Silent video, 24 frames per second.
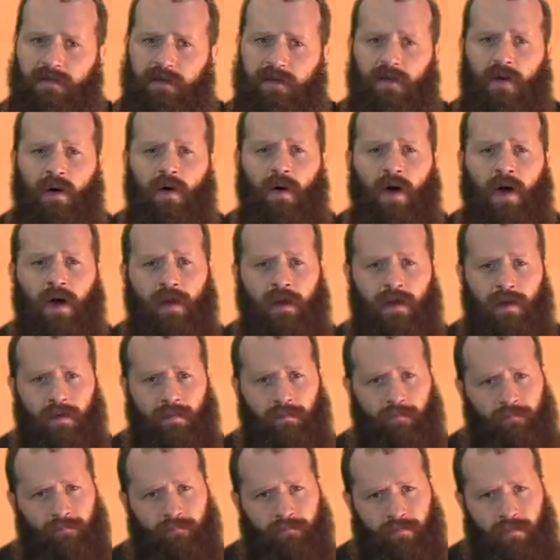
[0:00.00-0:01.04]
the
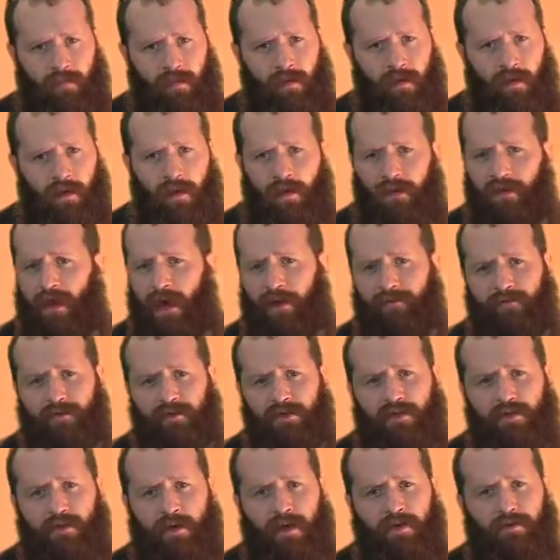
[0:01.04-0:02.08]
Kohanim never
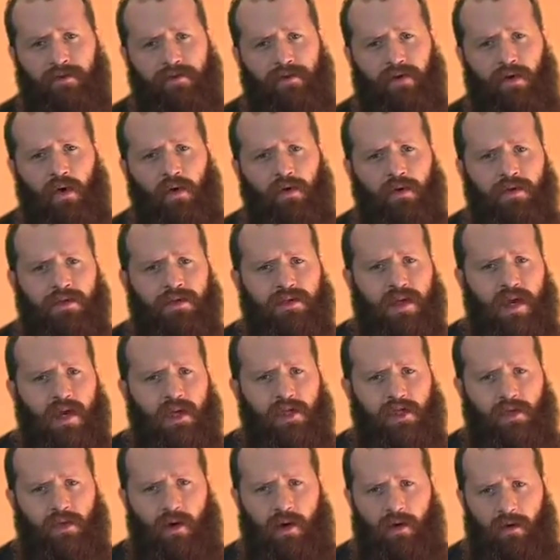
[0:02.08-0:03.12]
to enter the holy
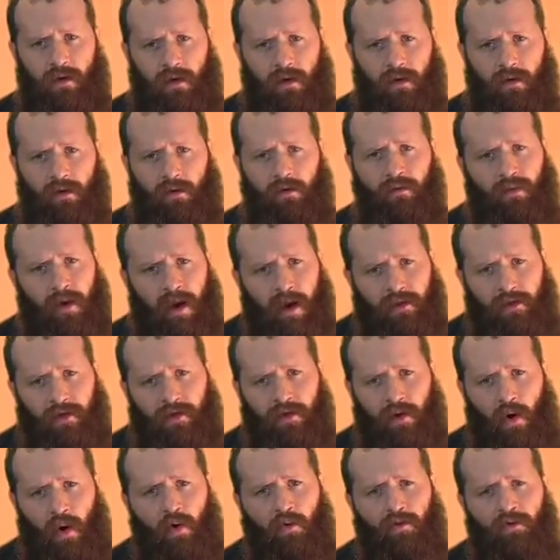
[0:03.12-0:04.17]
sanctuary,
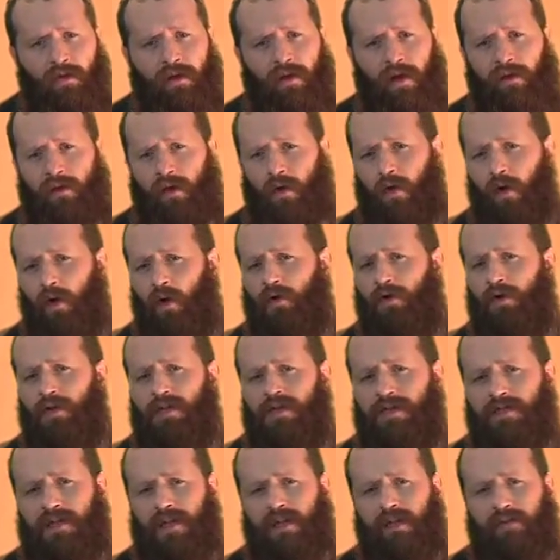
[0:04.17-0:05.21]
rather only on the
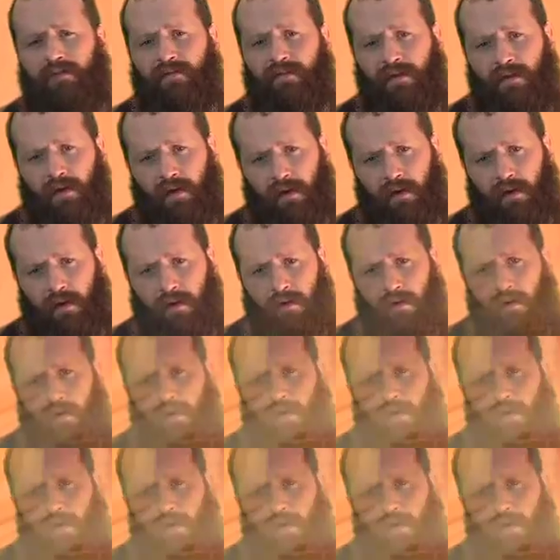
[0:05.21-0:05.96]
holiest day of the year,